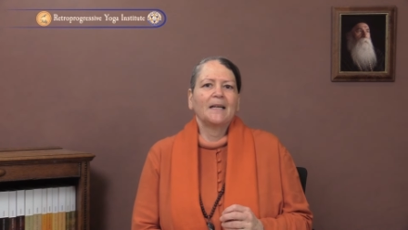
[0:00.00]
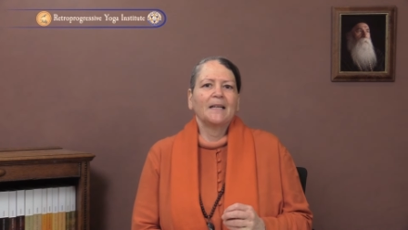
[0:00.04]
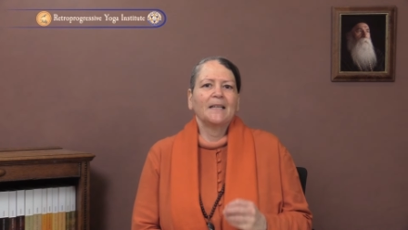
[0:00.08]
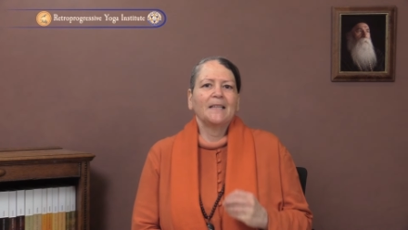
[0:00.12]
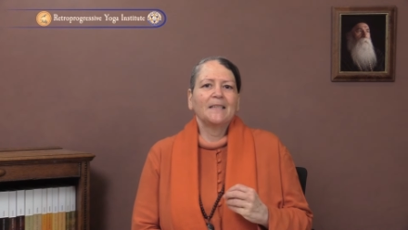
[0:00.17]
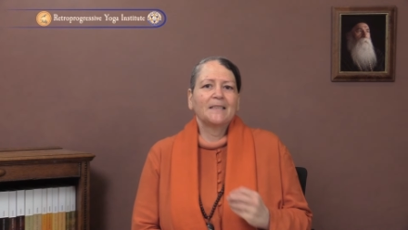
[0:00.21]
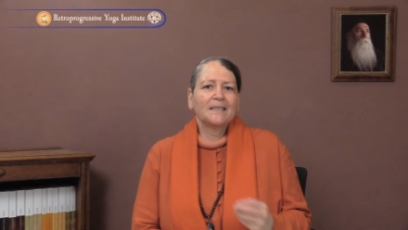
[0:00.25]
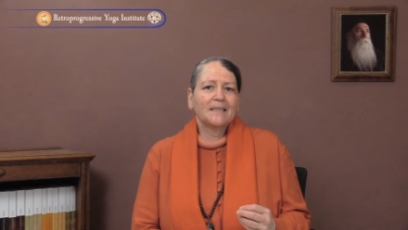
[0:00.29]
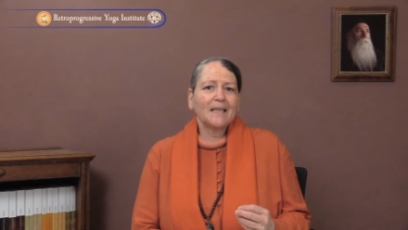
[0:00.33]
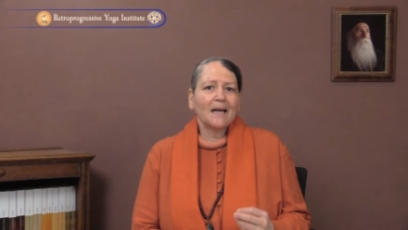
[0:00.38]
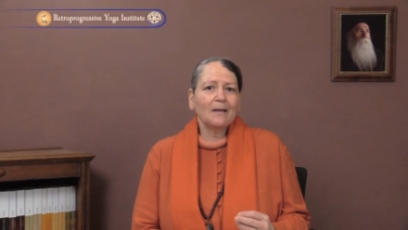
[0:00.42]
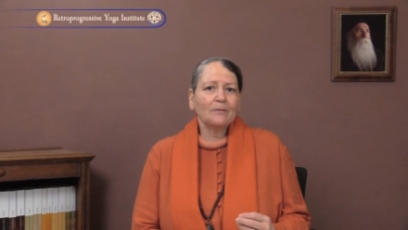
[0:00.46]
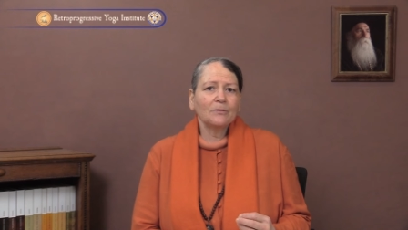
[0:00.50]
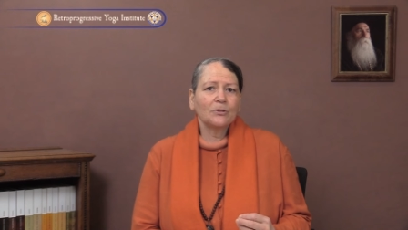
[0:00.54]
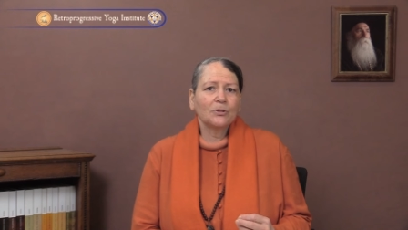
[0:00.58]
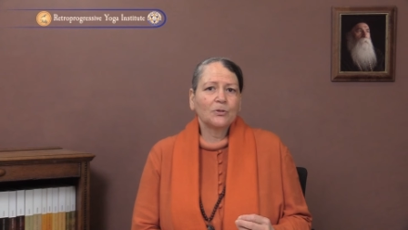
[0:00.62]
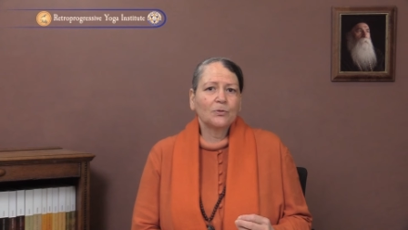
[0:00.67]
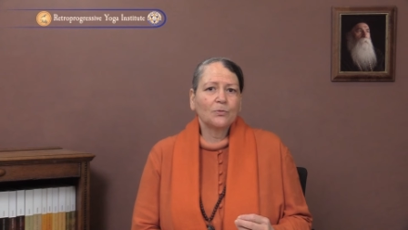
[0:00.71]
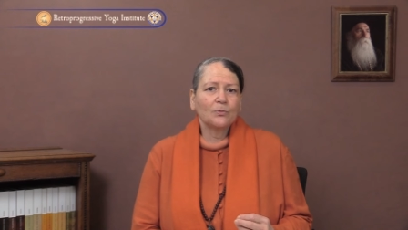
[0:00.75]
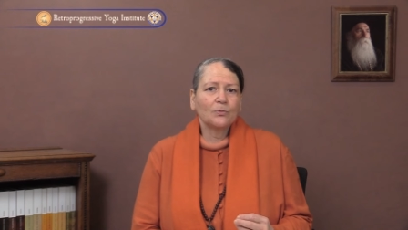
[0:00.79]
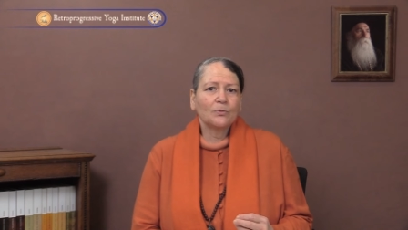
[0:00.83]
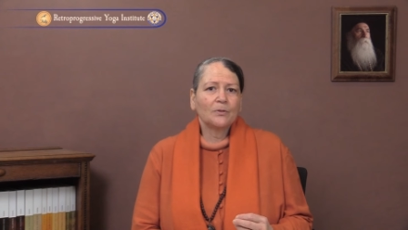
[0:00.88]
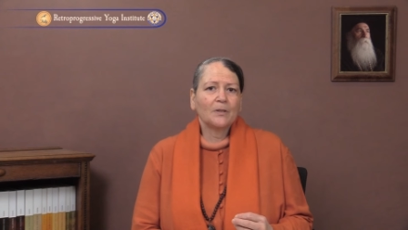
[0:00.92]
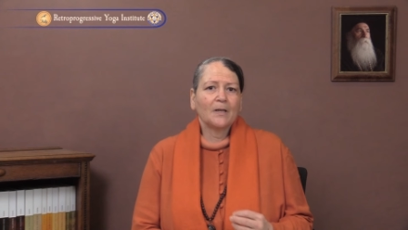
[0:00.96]
It sounds
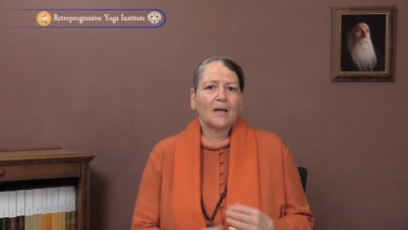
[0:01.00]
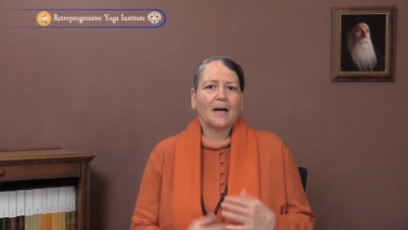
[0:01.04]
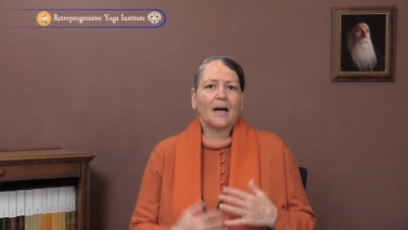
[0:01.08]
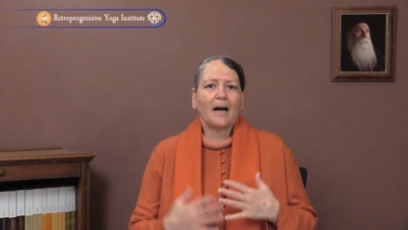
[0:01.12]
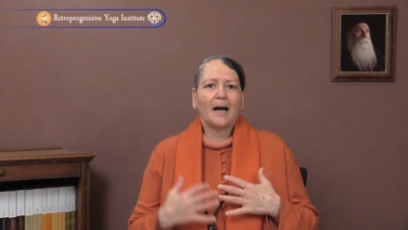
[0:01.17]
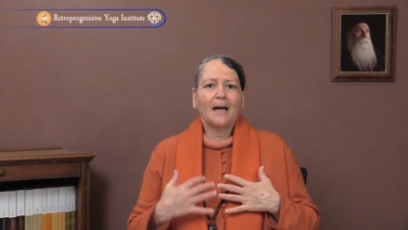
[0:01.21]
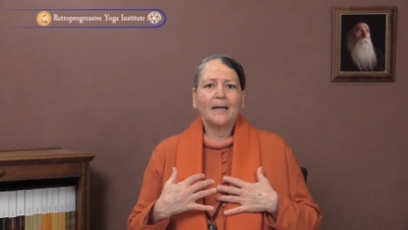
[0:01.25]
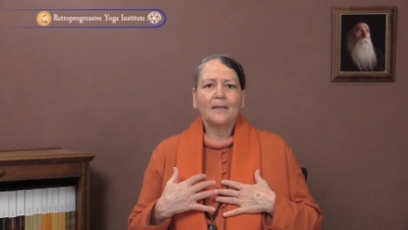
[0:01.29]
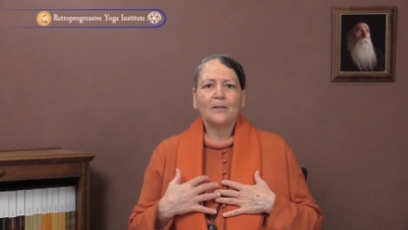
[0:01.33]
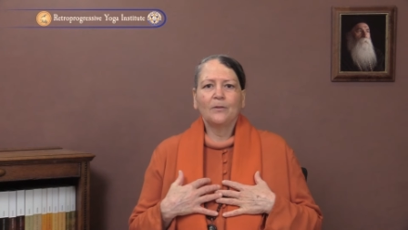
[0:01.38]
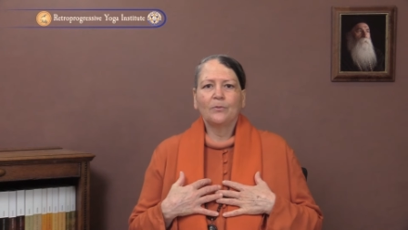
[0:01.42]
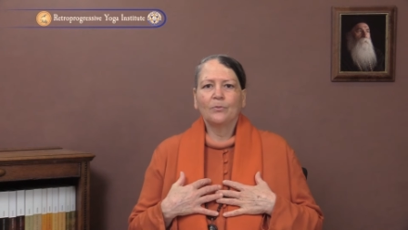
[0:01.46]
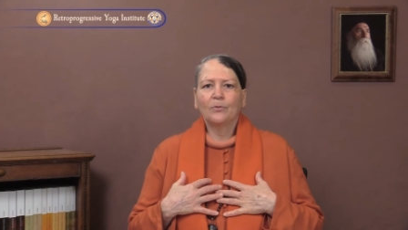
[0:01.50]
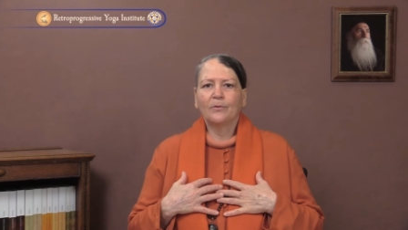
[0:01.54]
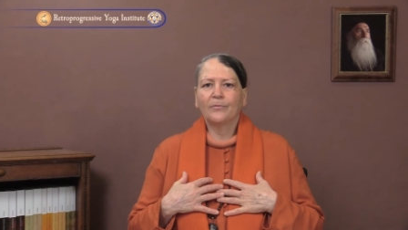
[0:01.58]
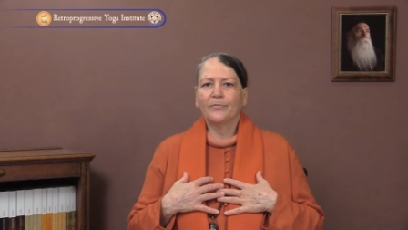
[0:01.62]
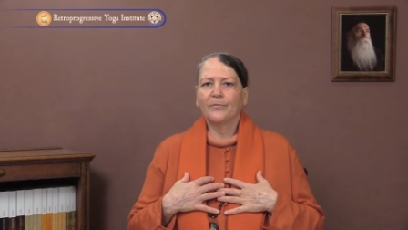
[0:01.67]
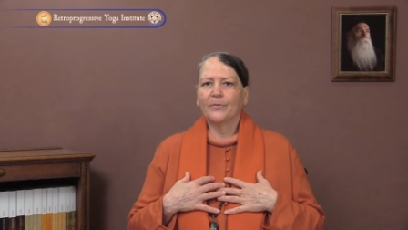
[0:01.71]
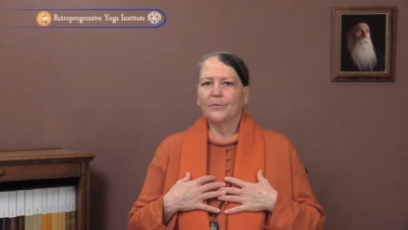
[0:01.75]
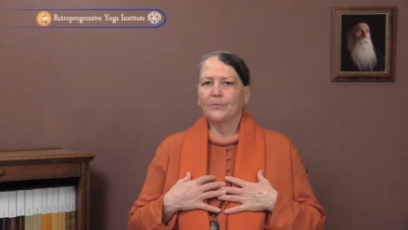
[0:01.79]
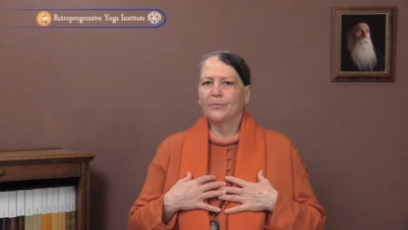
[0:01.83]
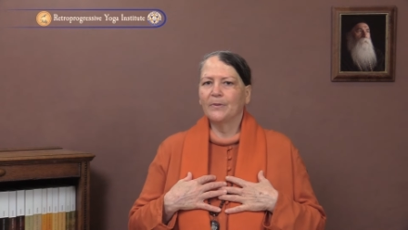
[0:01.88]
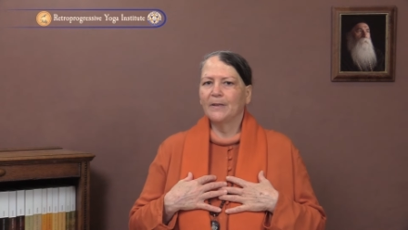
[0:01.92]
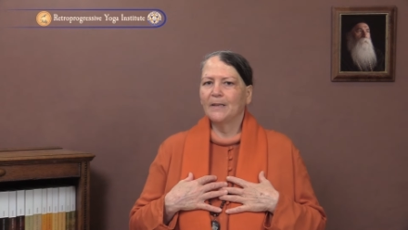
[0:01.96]
good. I look
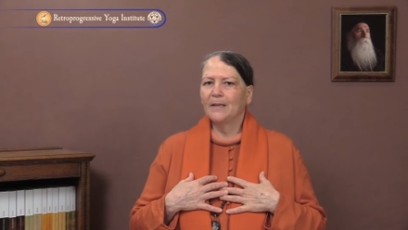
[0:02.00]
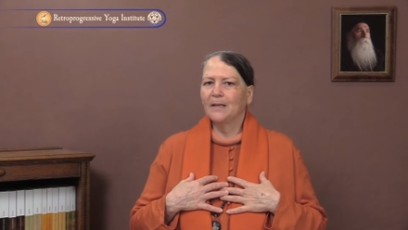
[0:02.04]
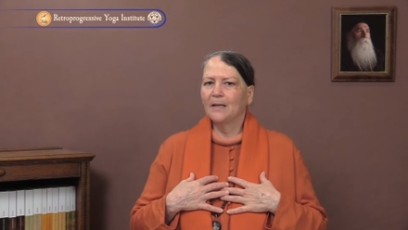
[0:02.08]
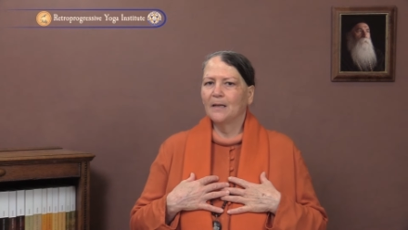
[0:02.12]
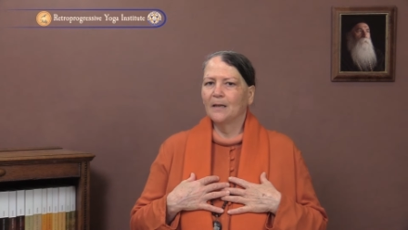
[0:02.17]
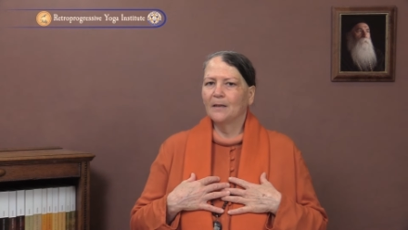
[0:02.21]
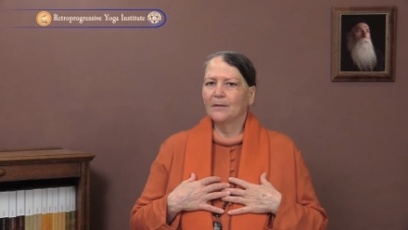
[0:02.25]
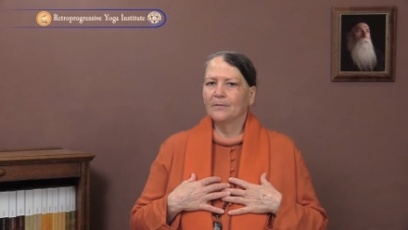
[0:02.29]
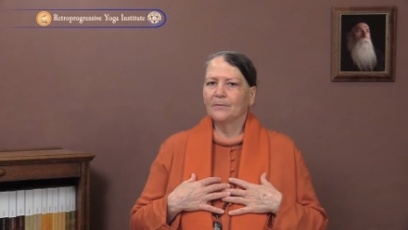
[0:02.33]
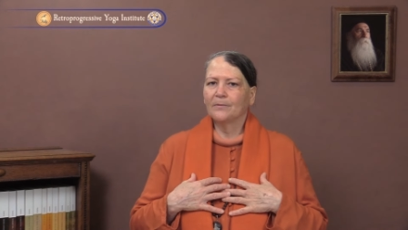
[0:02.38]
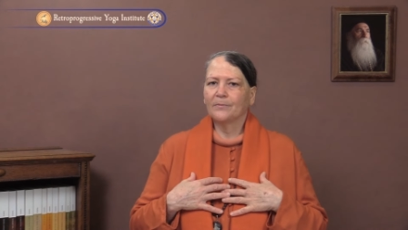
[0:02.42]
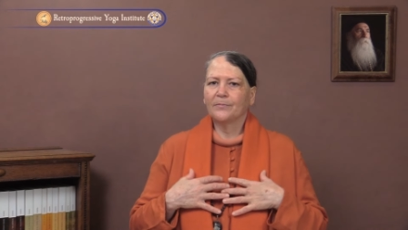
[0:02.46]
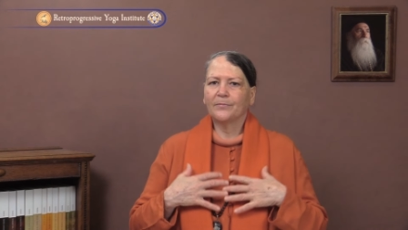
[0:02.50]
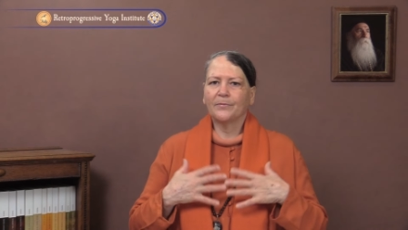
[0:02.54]
for real love,